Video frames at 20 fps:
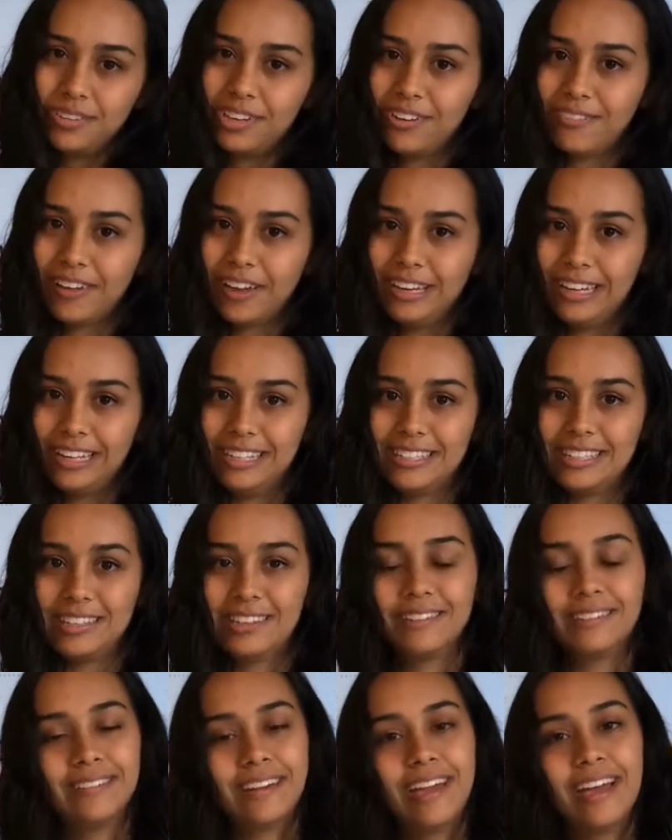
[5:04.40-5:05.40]
it if I need
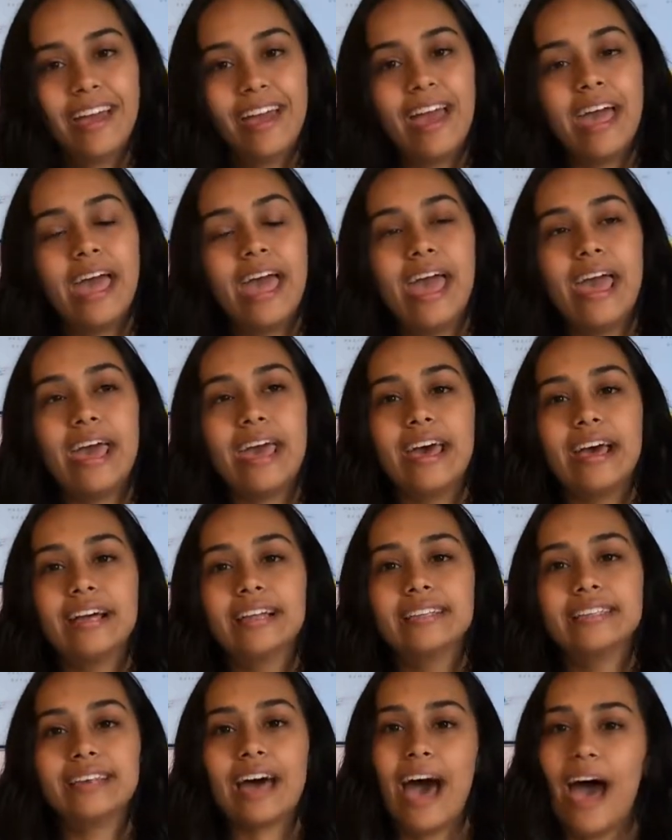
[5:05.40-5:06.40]
to.
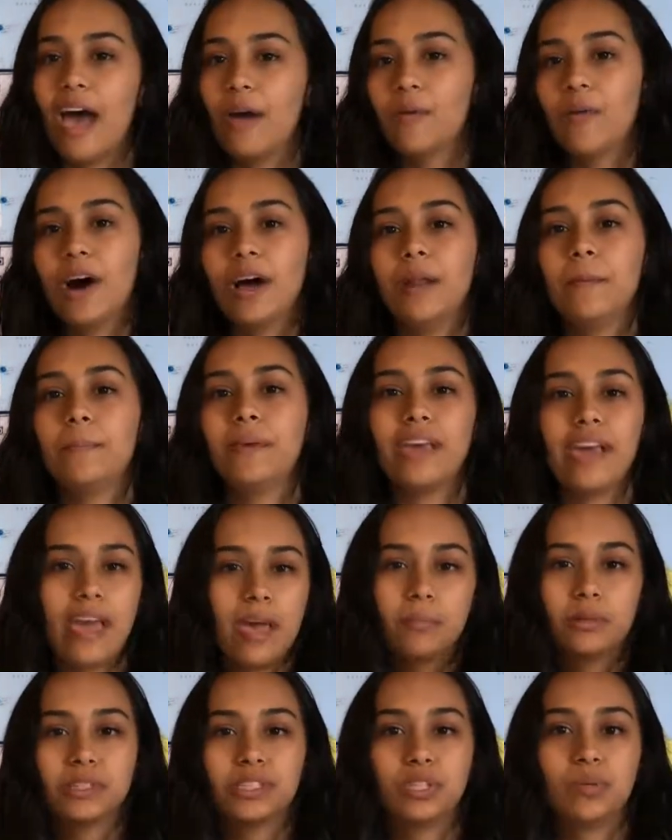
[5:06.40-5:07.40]
And I want to be
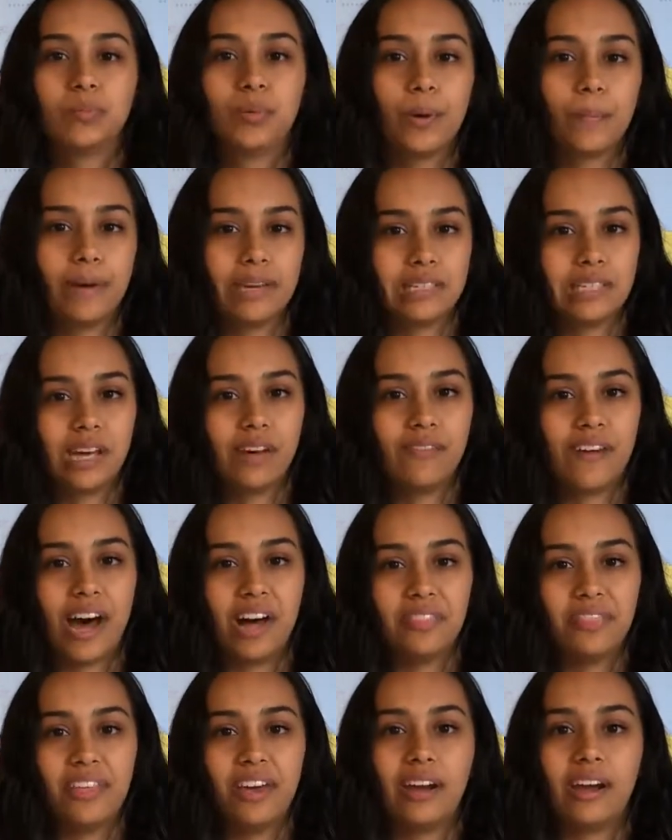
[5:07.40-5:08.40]
able to put myself
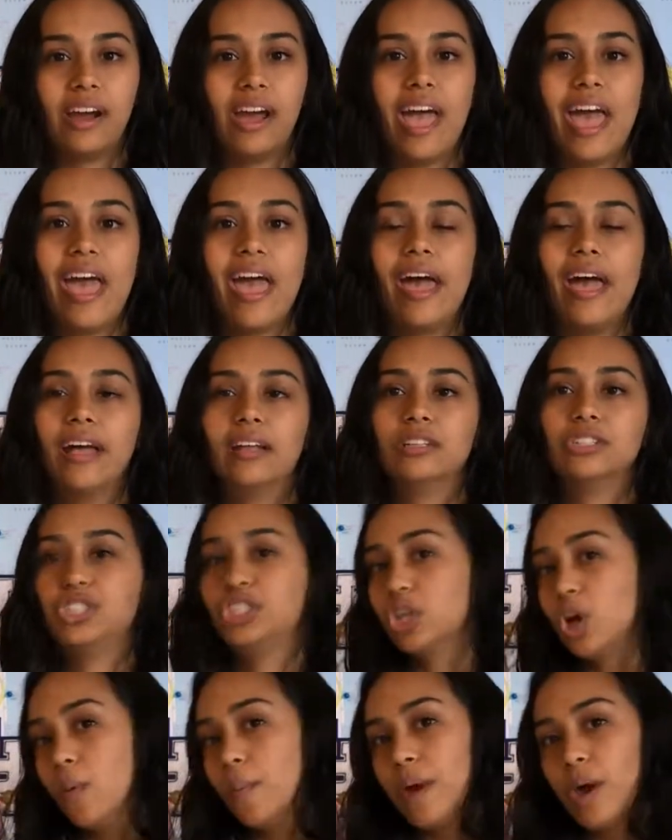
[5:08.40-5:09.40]
out there and
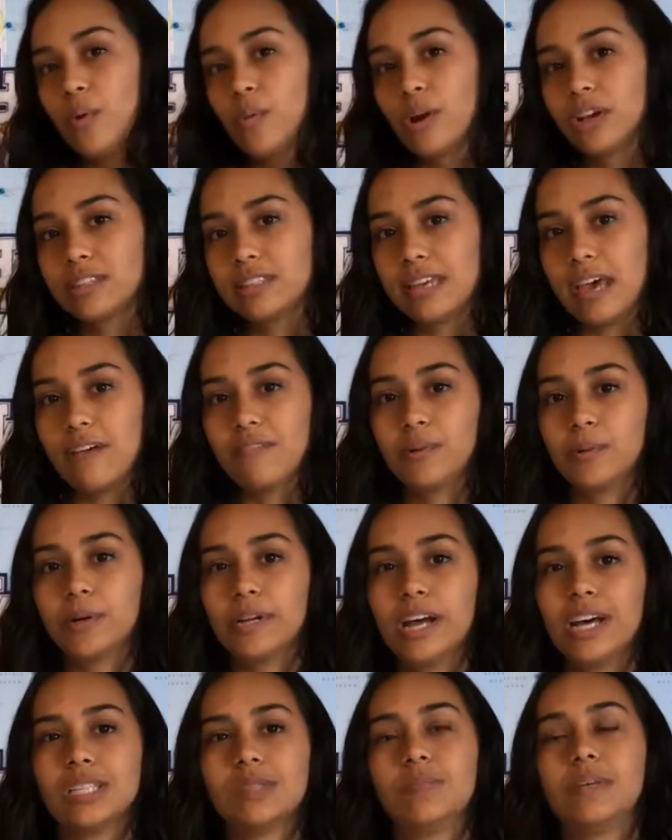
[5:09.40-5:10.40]
show my work to
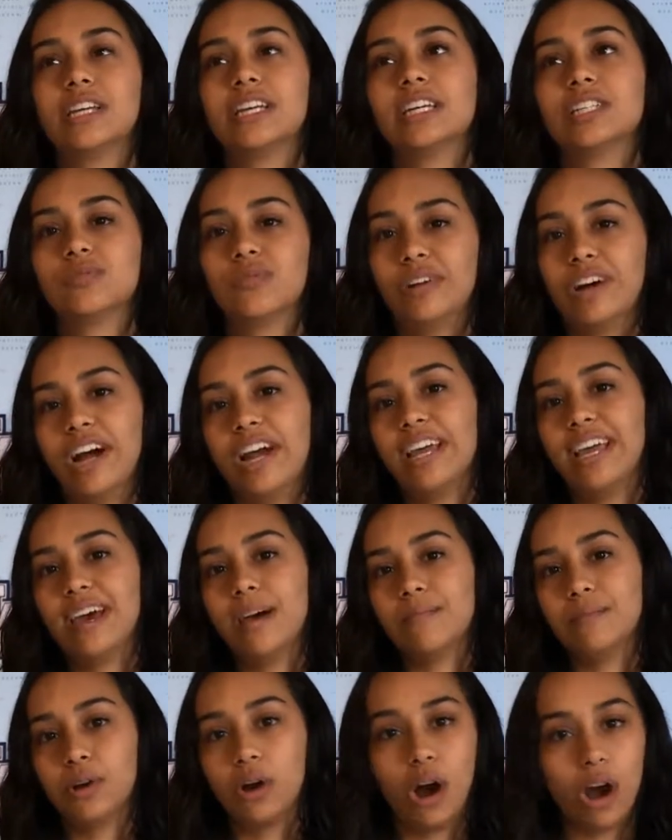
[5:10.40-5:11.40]
everyone else because where I
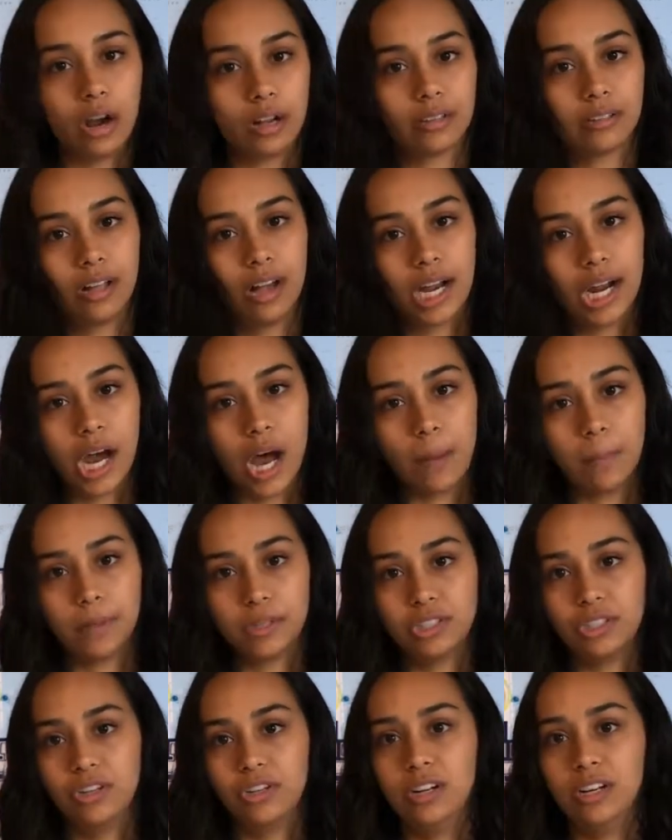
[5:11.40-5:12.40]
am, there aren't a lot of
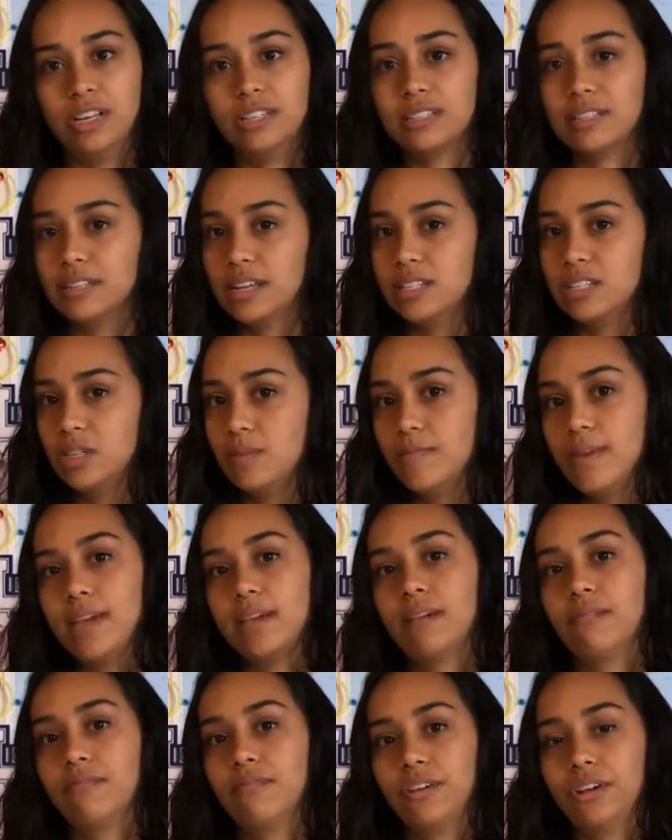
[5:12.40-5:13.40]
opportunities unless you
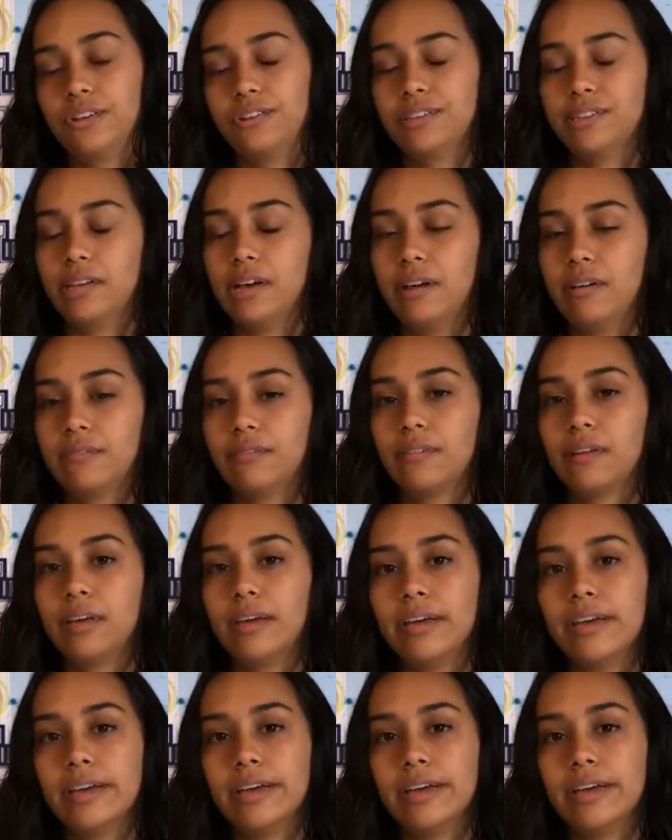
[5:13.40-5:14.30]
make it for yourself.